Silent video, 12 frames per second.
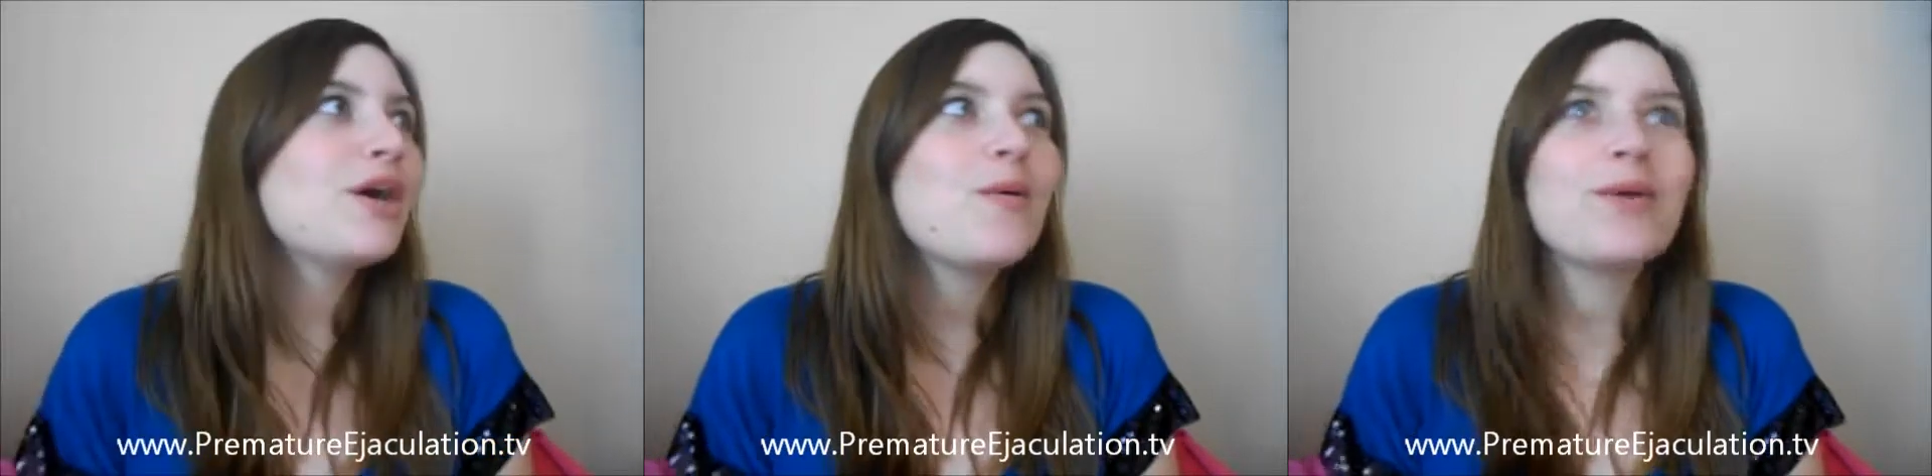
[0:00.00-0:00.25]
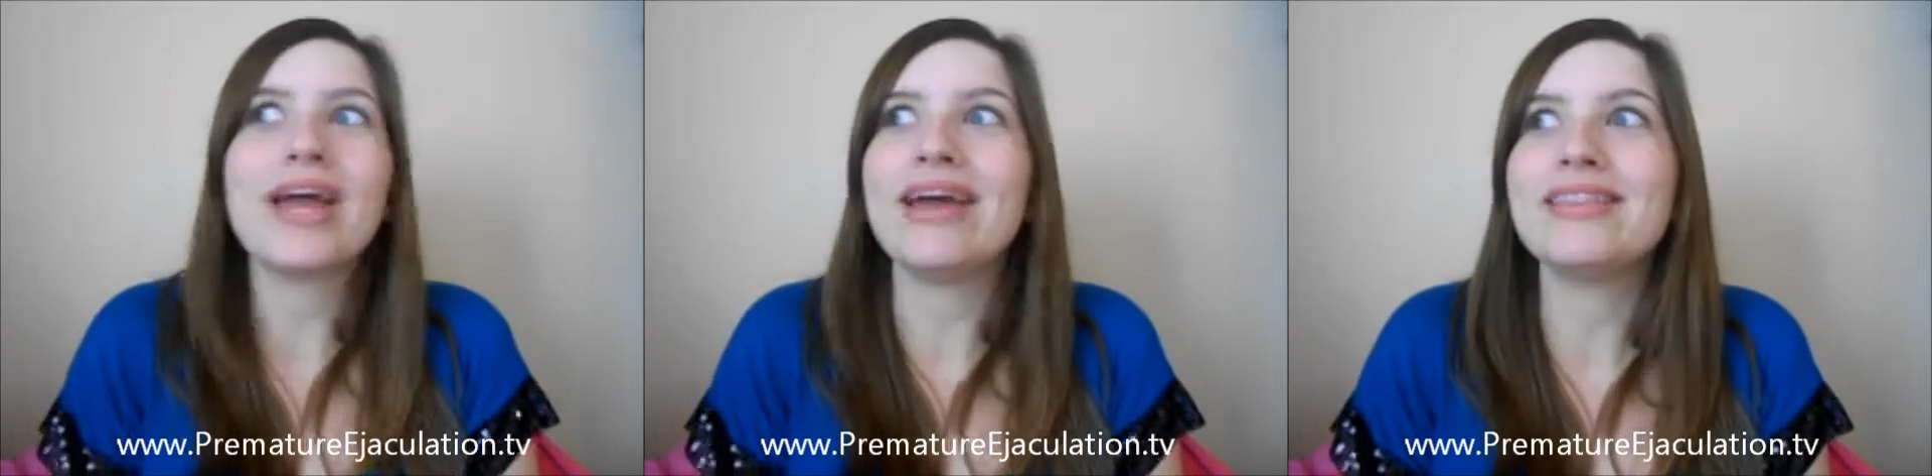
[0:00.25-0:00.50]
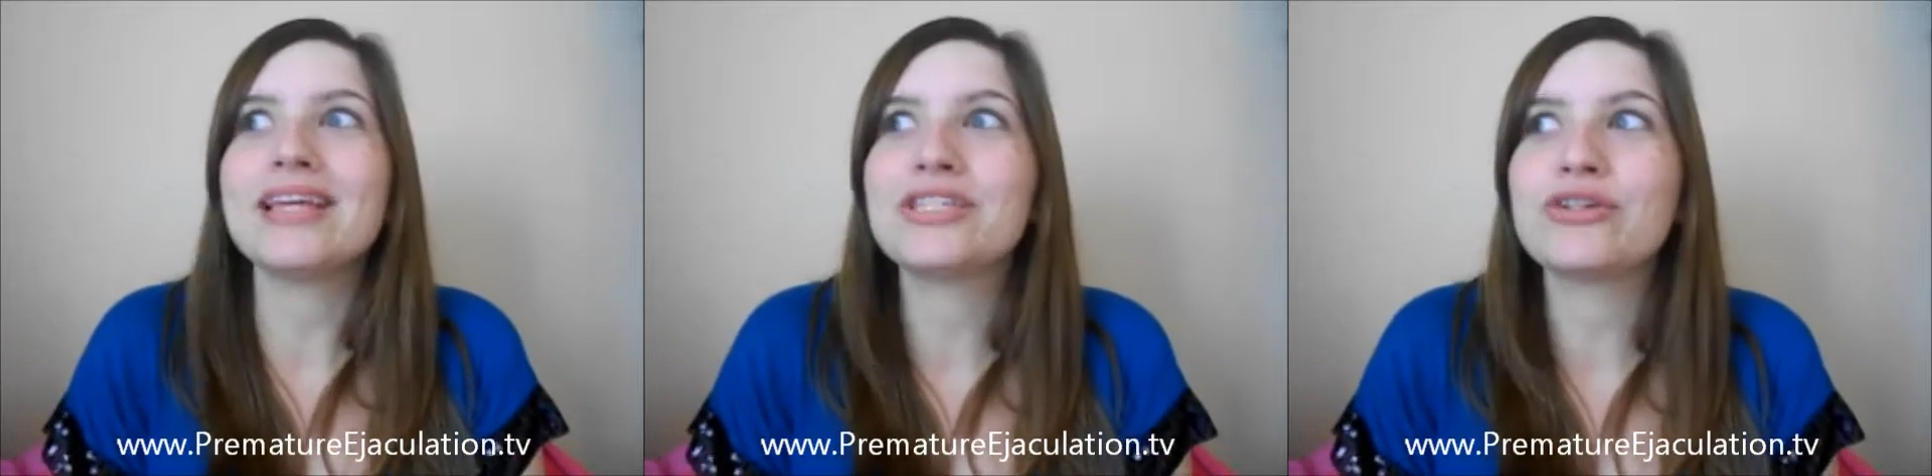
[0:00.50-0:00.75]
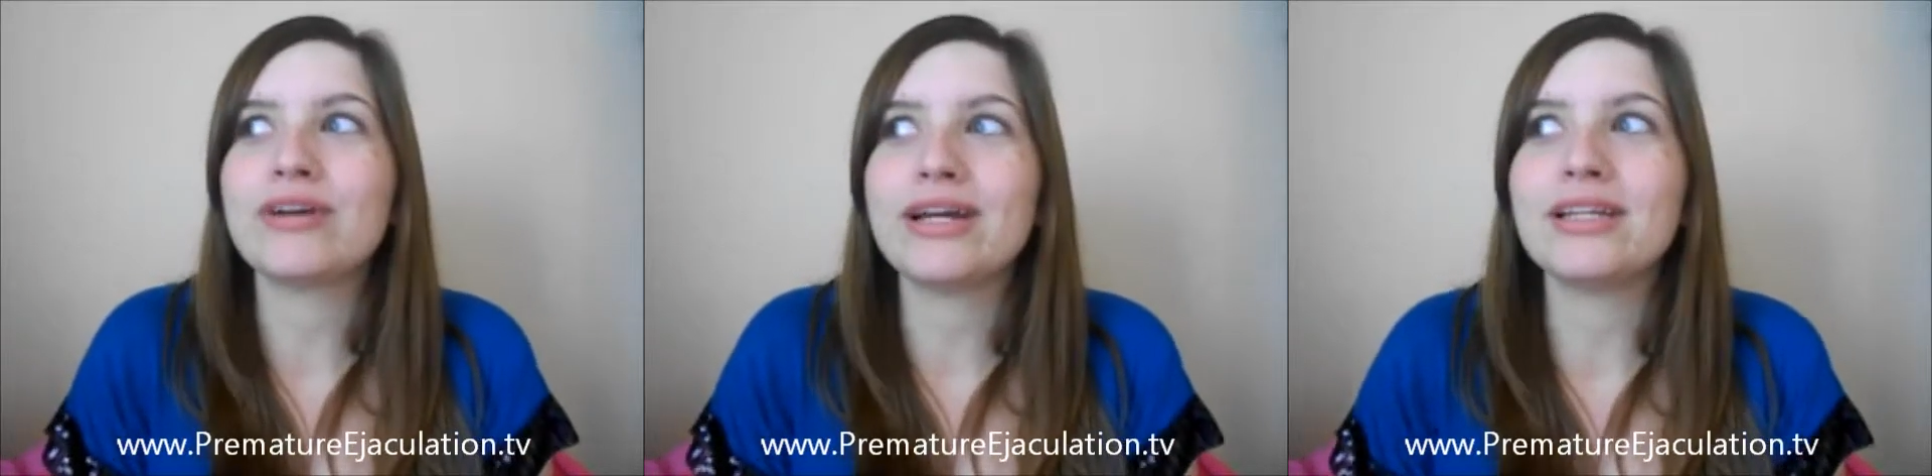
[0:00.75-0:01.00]
okay,
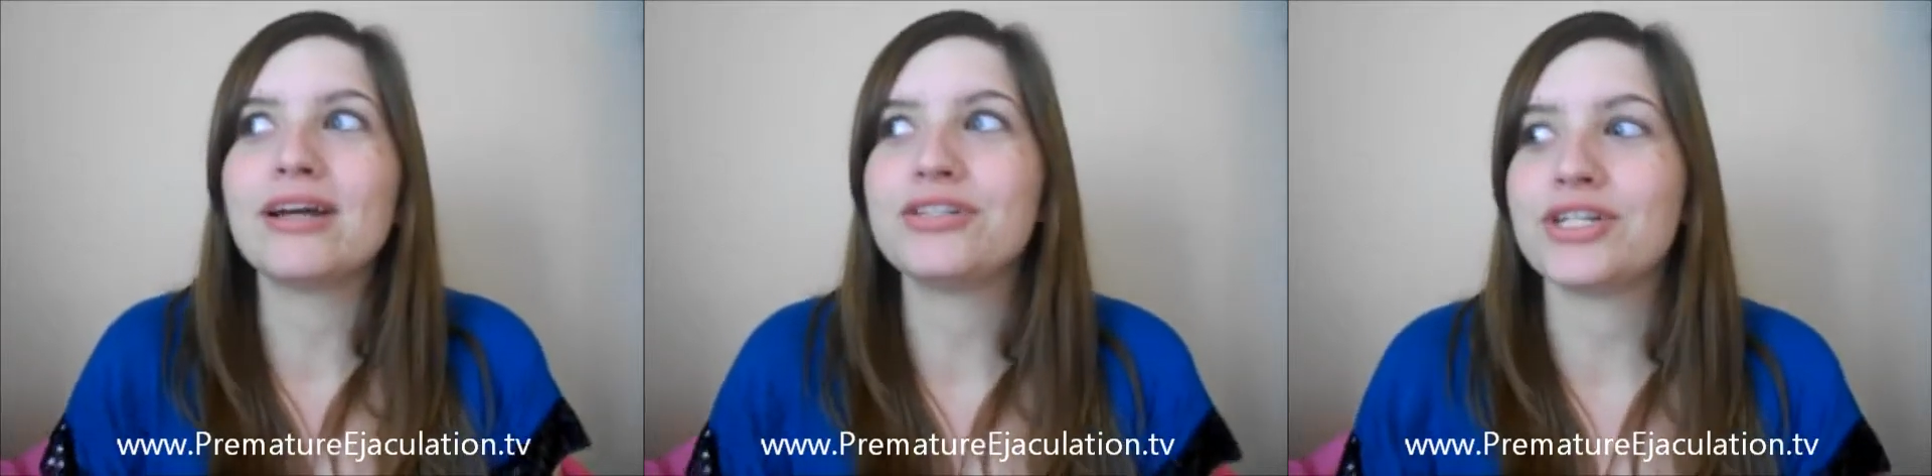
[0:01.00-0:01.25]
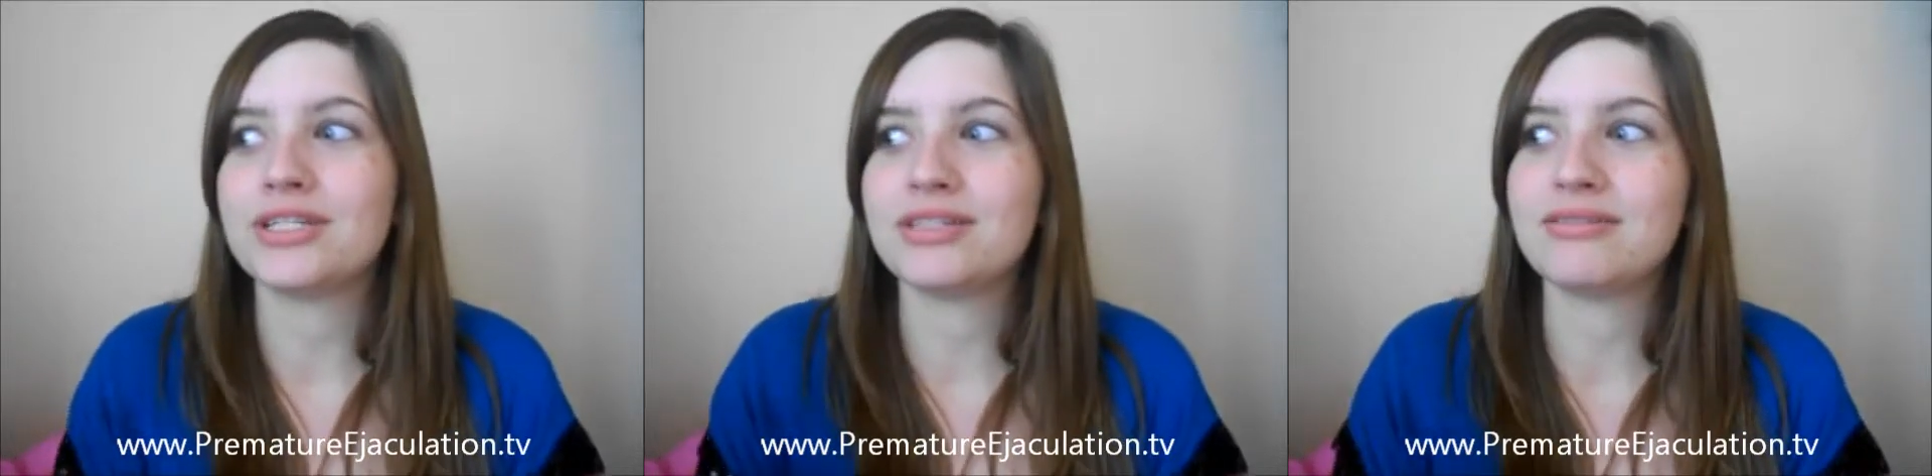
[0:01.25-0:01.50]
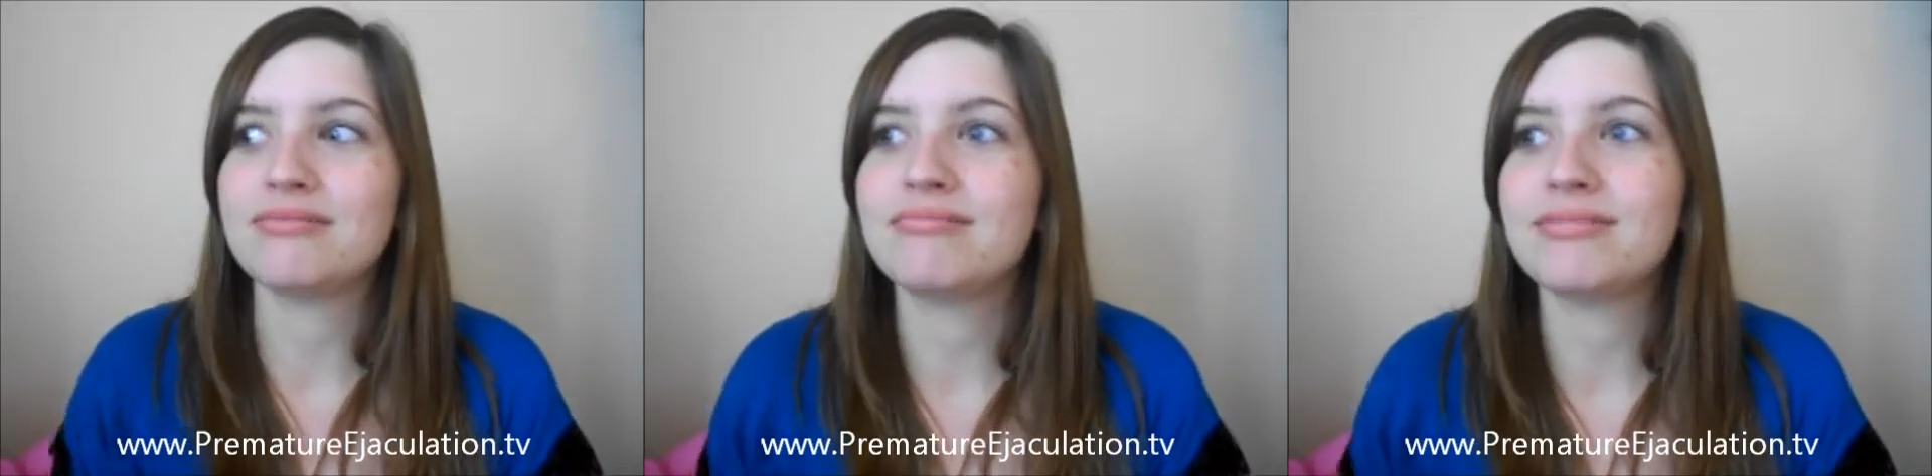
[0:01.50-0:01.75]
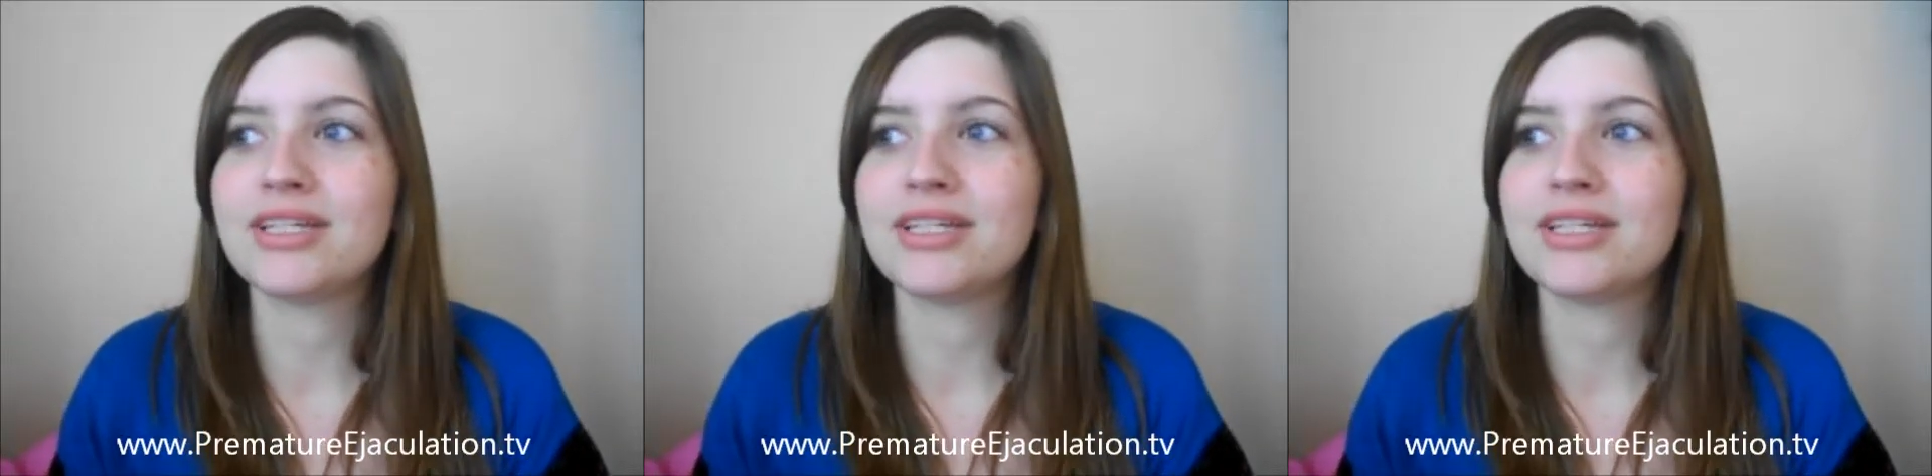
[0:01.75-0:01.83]
that's great, I'll just